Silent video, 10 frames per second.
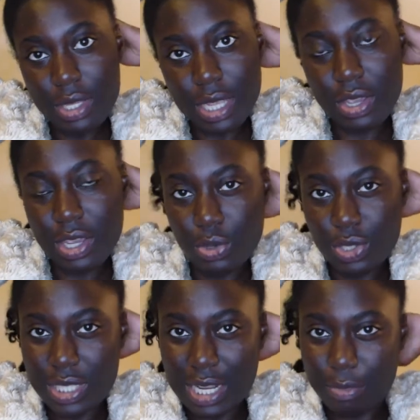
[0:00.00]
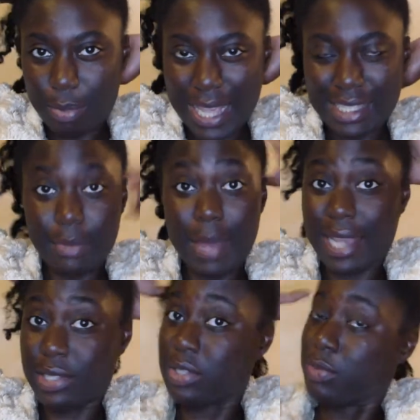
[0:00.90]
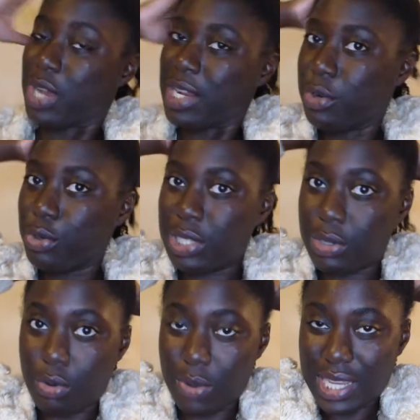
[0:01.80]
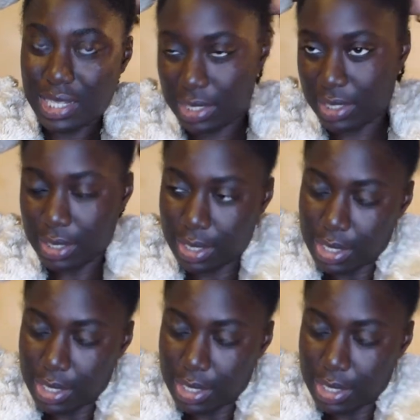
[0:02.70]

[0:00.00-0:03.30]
that you can use instead of plastic bags because I'm trying to go zero waste